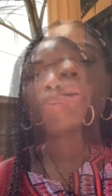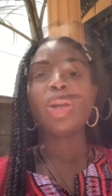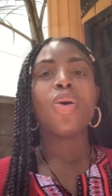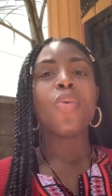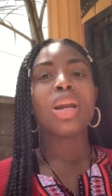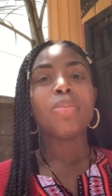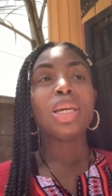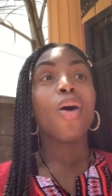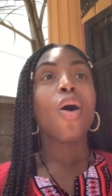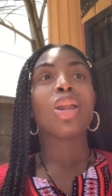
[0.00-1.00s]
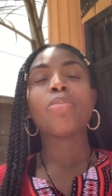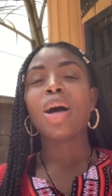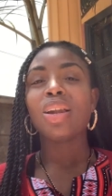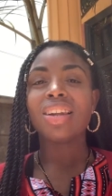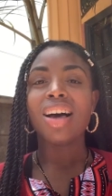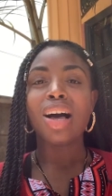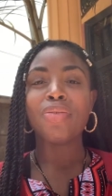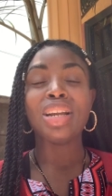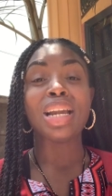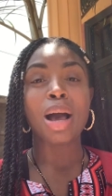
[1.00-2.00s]
You don't want to be all about love
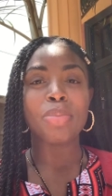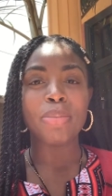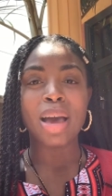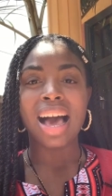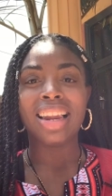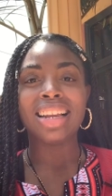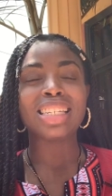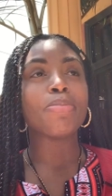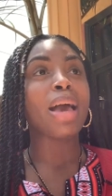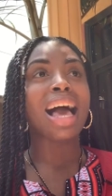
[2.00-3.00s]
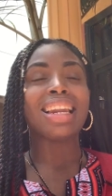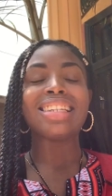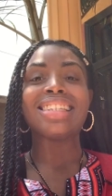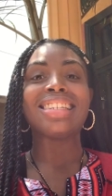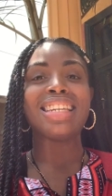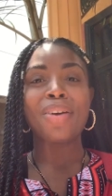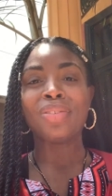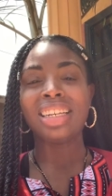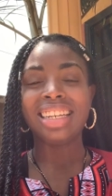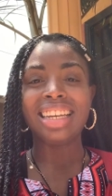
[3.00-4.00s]
and not be balanced. Balance is
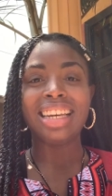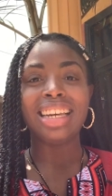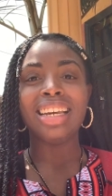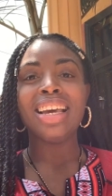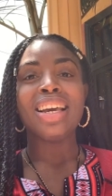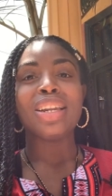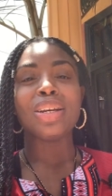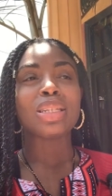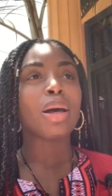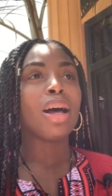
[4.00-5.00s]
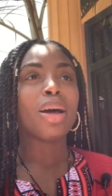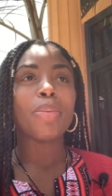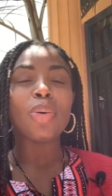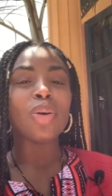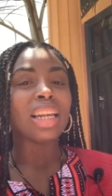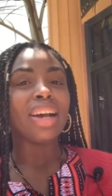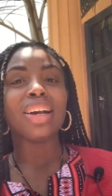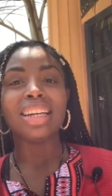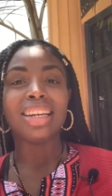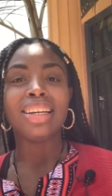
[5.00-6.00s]
definitely key. There's uh,
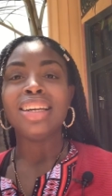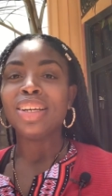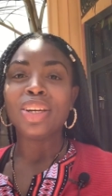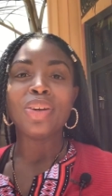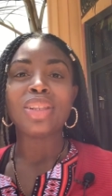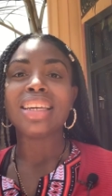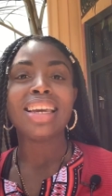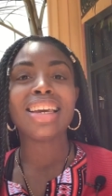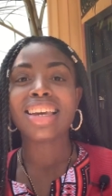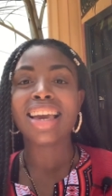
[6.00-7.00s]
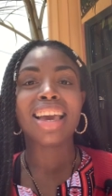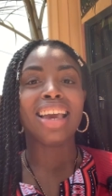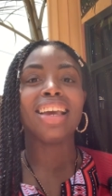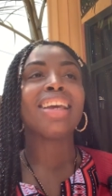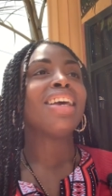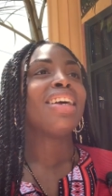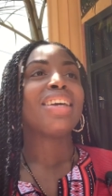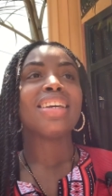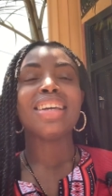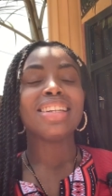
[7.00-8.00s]
polarity, you know, the yin and yang.
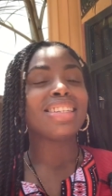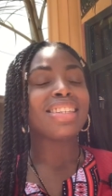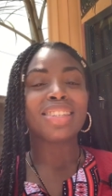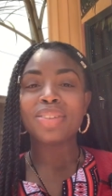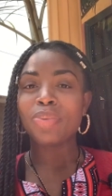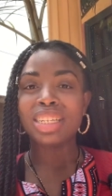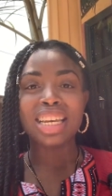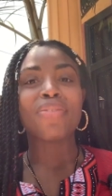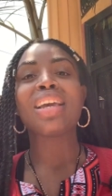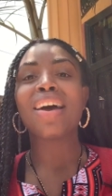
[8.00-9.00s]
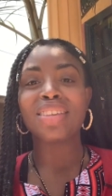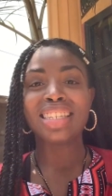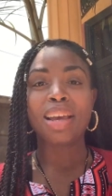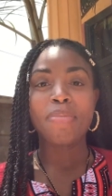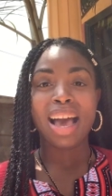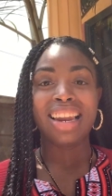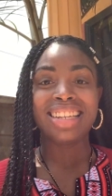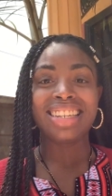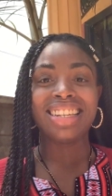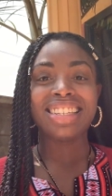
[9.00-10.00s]
It's we definitely have to stay
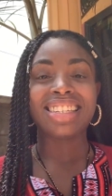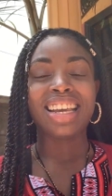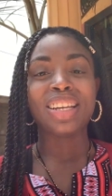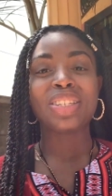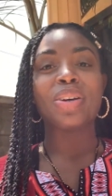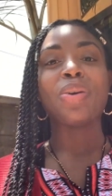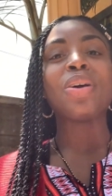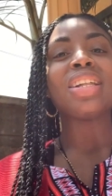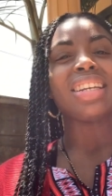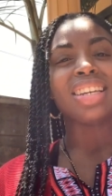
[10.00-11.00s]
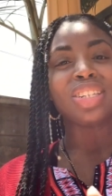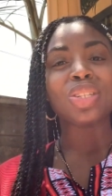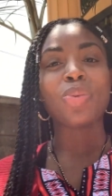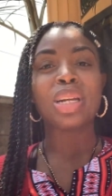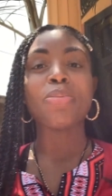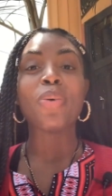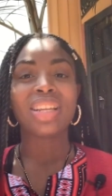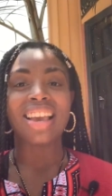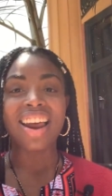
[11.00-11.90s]
balanced in this thing. So just wanted to point that out.